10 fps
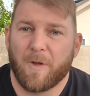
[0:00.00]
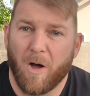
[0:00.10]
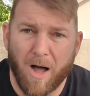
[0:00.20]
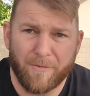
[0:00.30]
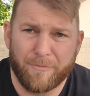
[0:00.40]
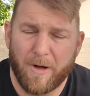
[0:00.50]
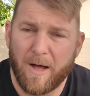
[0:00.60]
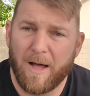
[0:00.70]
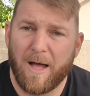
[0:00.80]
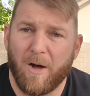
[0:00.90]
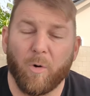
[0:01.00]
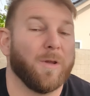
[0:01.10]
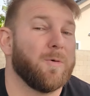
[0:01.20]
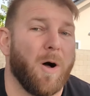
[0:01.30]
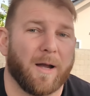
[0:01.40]
off uh,
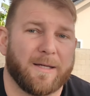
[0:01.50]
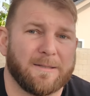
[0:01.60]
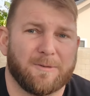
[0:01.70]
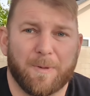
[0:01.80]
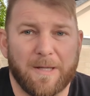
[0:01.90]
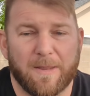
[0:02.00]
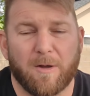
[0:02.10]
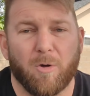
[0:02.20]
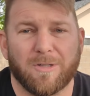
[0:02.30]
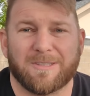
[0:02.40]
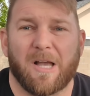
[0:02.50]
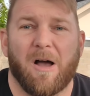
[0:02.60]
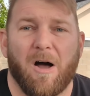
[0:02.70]
Ollie Watkins, but the goal is